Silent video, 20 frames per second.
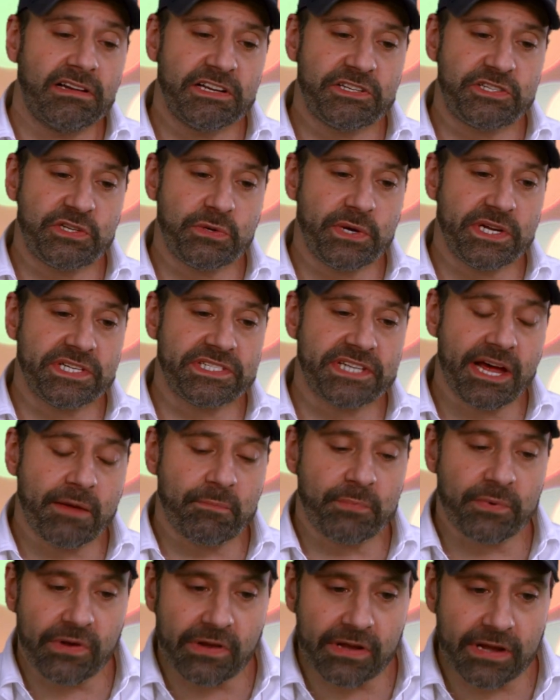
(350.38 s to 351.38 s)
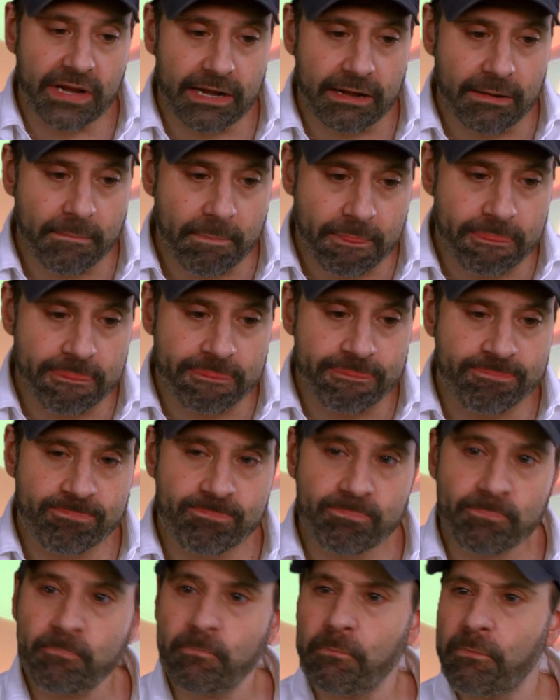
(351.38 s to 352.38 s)
Let's do an example.
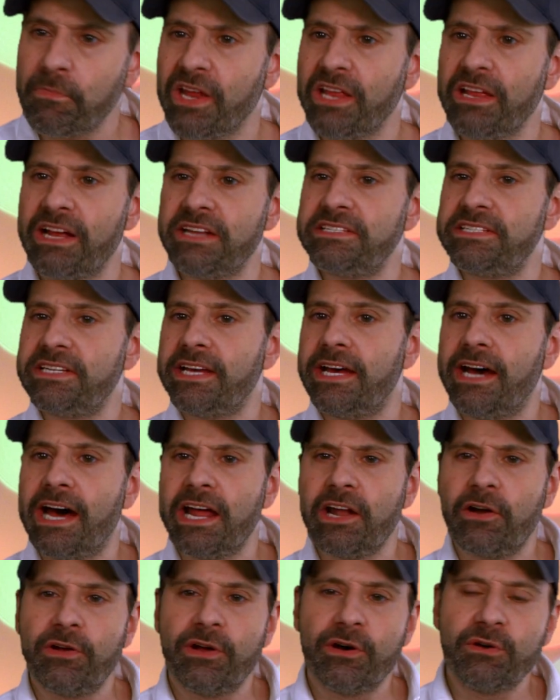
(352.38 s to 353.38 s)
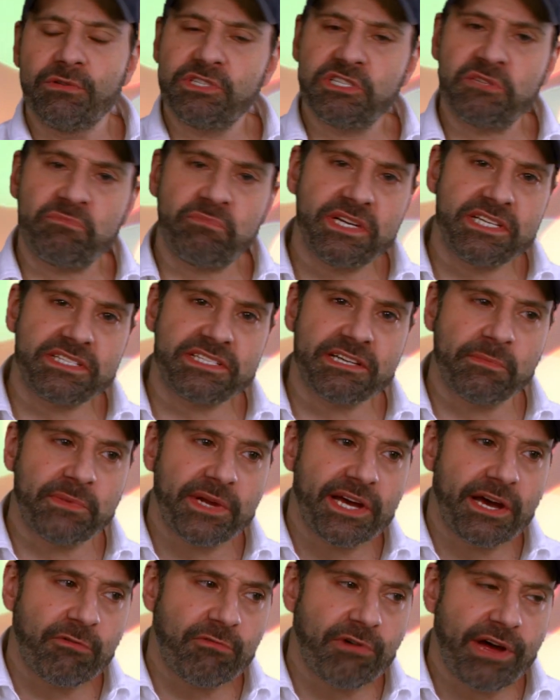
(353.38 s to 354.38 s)
Let's say, I don't know, just pick
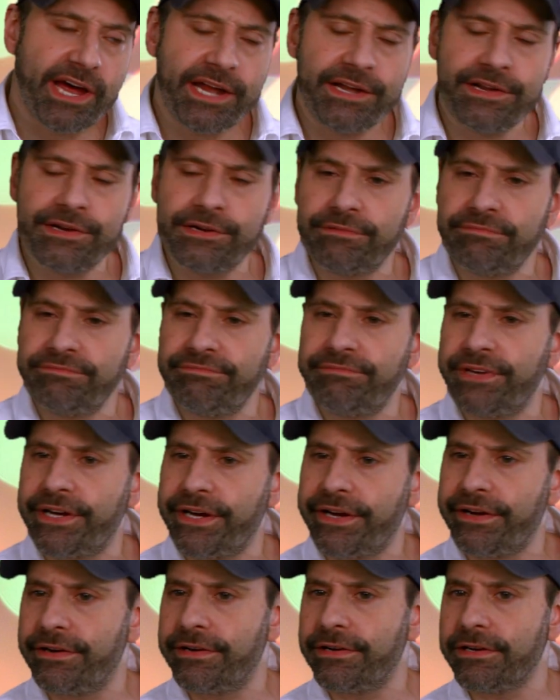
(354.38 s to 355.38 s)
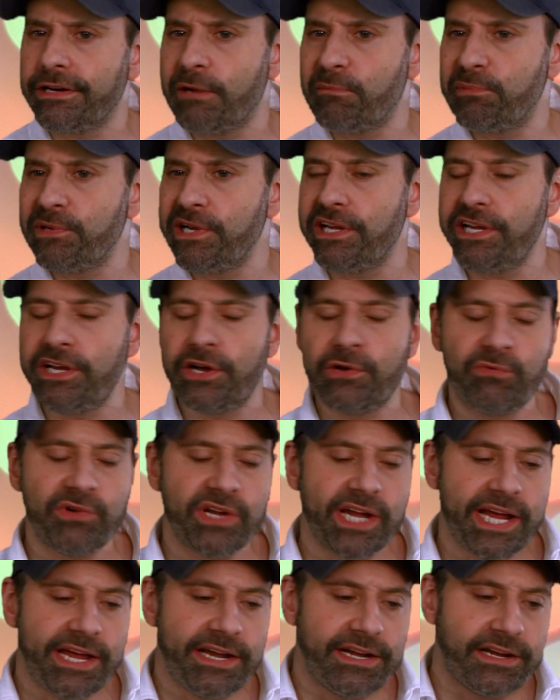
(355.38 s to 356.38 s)
something at random, completely
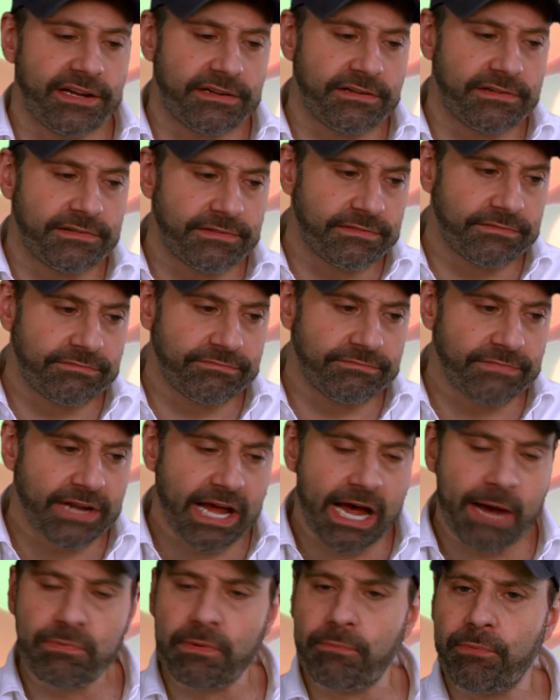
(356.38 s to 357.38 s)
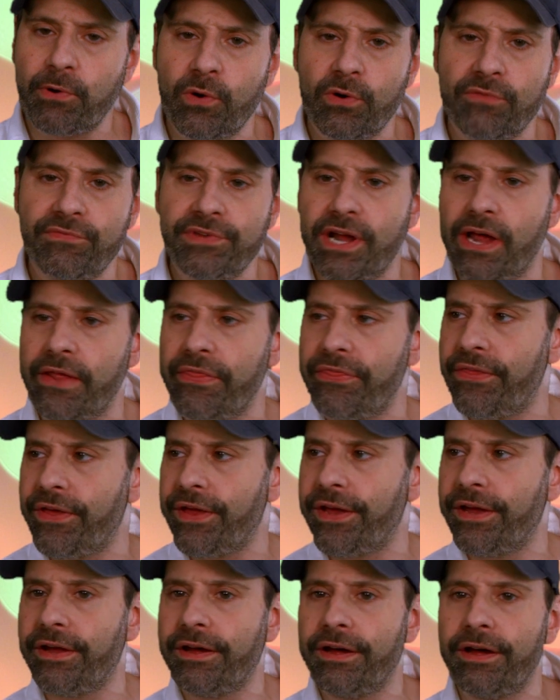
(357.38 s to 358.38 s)
unrelated, apropos of
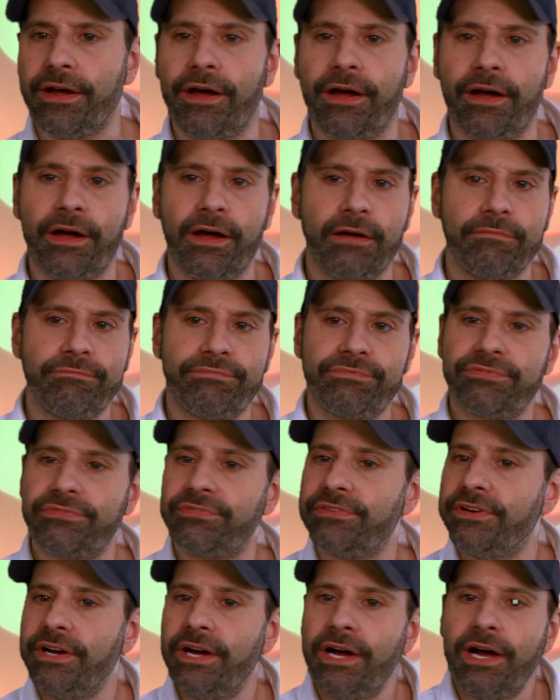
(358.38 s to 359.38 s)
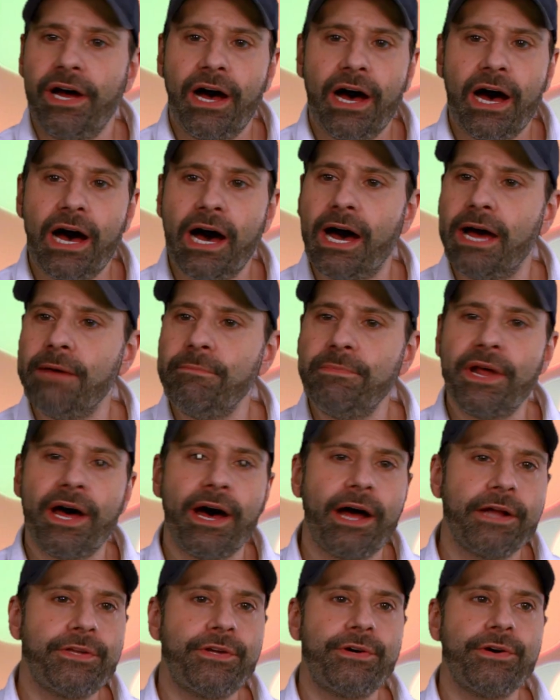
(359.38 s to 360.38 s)
nothing. I'm
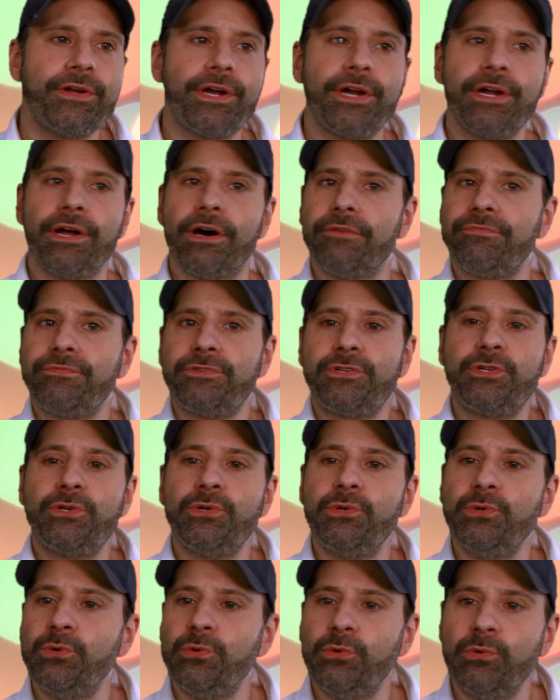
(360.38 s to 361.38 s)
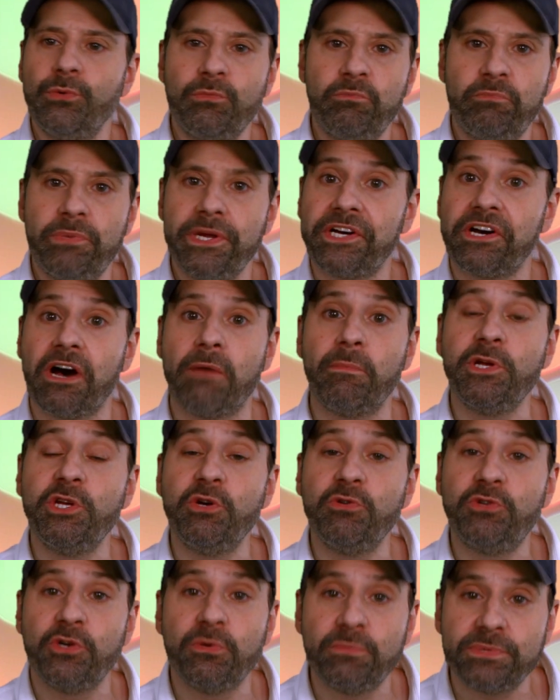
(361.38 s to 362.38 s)
not good enough to become a
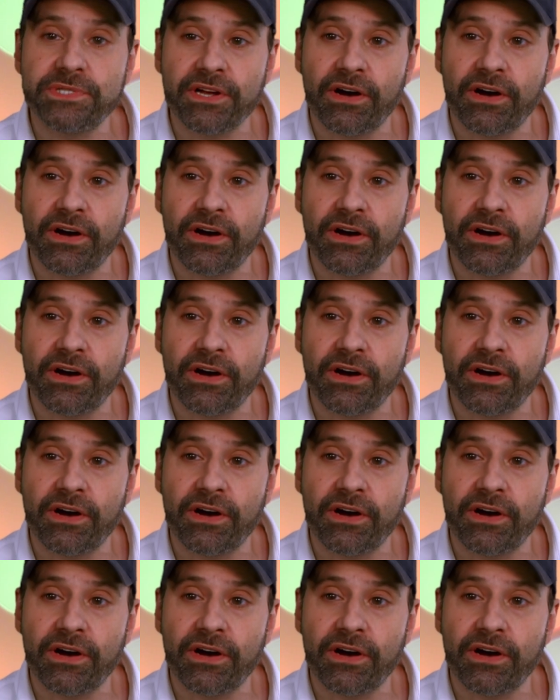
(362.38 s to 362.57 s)
YouTube